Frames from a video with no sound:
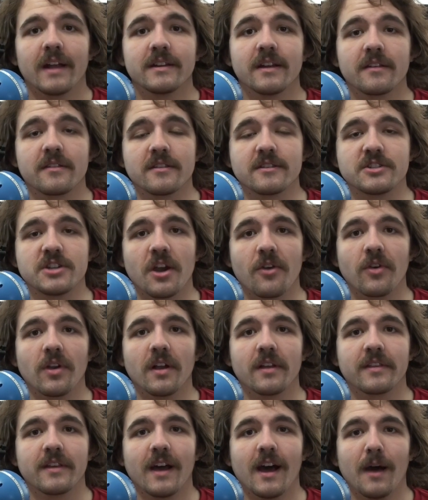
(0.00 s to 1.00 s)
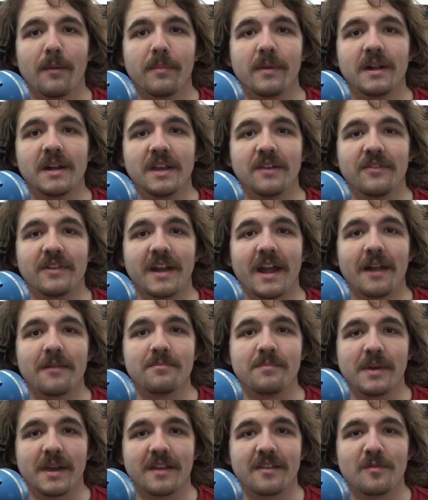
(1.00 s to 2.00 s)
And as the cherry on top, it even
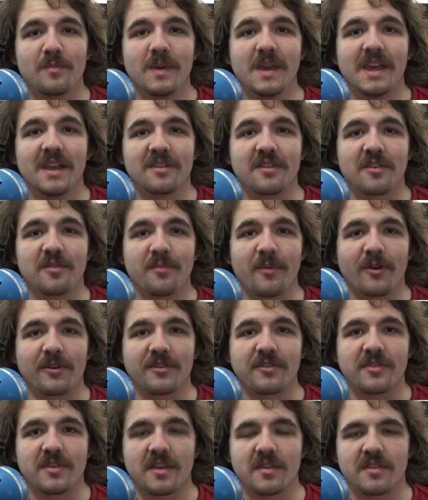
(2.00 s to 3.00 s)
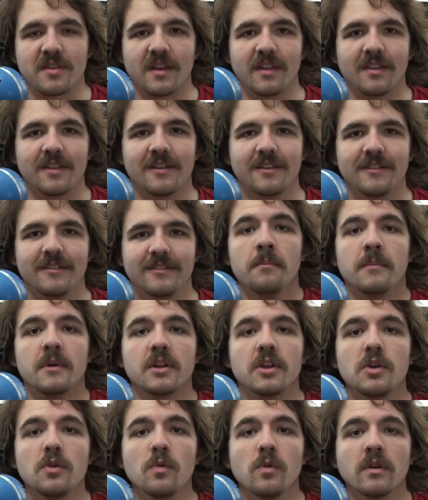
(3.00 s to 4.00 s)
had Bixby as a smart assistant.
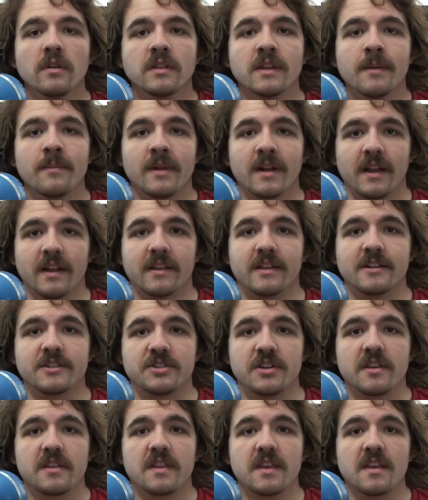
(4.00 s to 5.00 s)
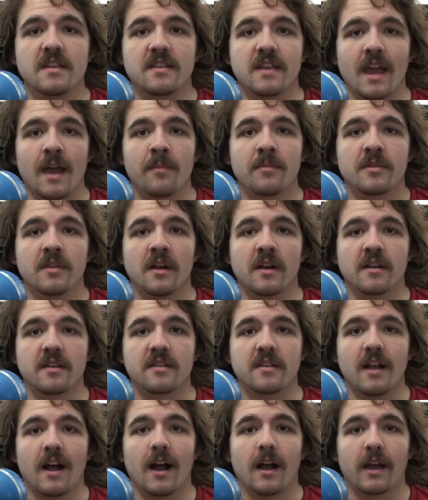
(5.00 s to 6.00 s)
But you weren't limited to just these Samsung
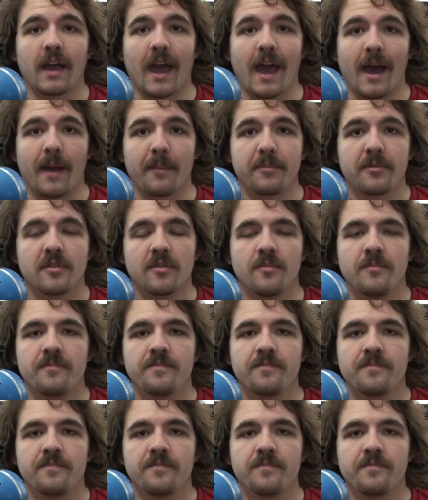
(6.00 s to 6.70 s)
stock apps.